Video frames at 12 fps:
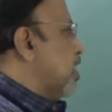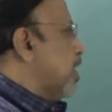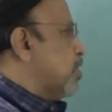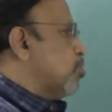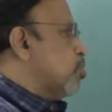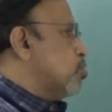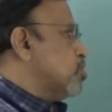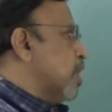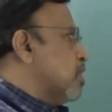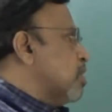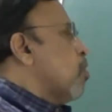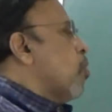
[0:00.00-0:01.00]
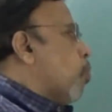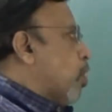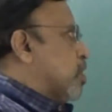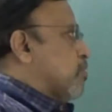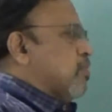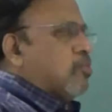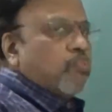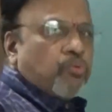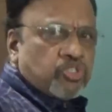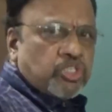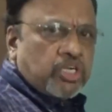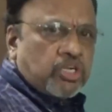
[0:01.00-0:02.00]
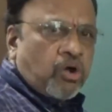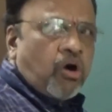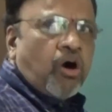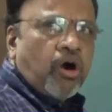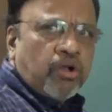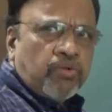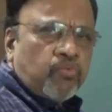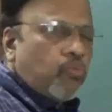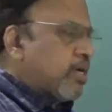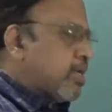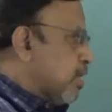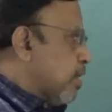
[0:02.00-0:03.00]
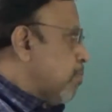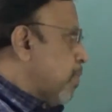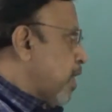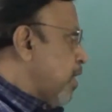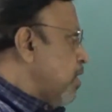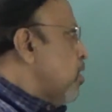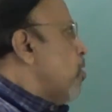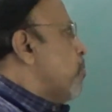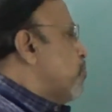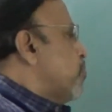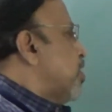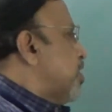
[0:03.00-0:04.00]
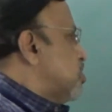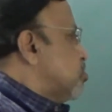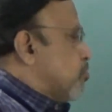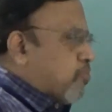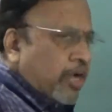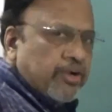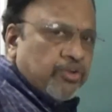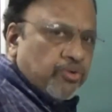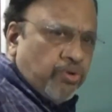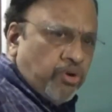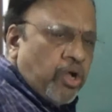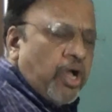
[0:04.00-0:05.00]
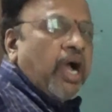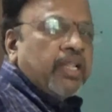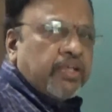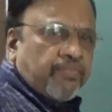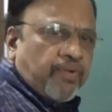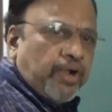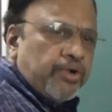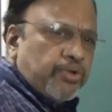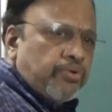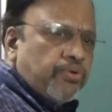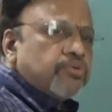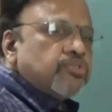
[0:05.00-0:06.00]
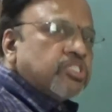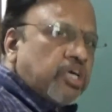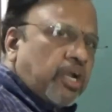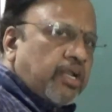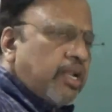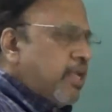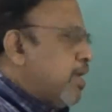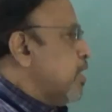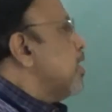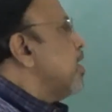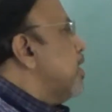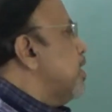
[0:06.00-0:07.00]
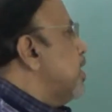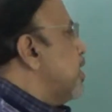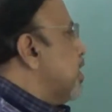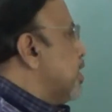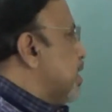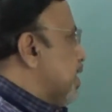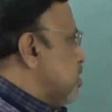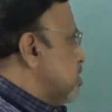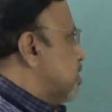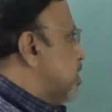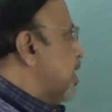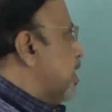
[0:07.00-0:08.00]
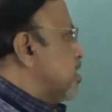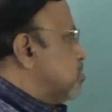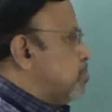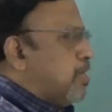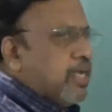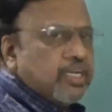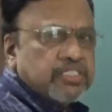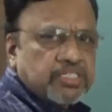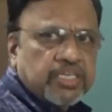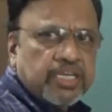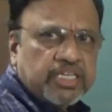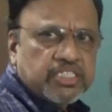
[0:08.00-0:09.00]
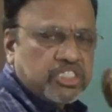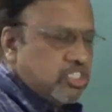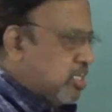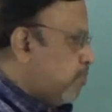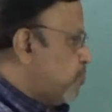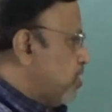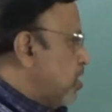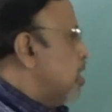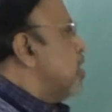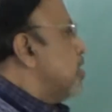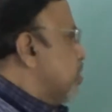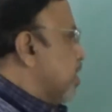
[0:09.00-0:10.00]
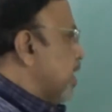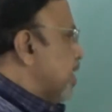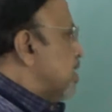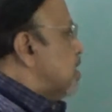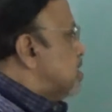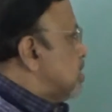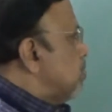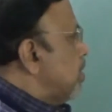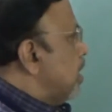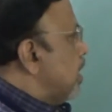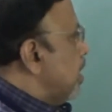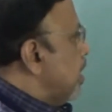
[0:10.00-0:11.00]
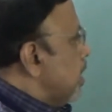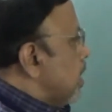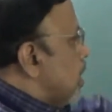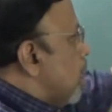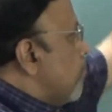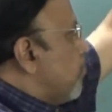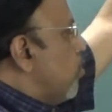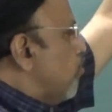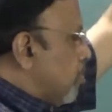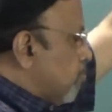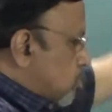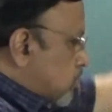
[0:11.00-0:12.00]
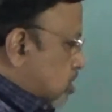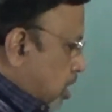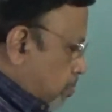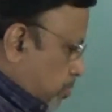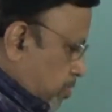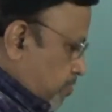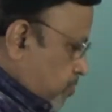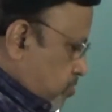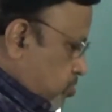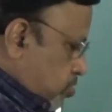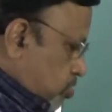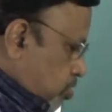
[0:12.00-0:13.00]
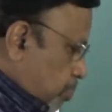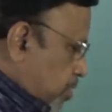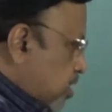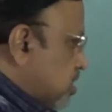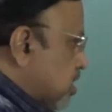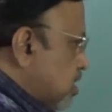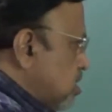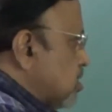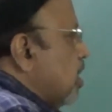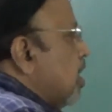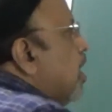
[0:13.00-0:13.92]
I told you that whatever the project on vertical plane, it is front view, and the front view generally indicated as A dash, B dash, etc. Okay. Similarly, if you look from the top, so top in the sense,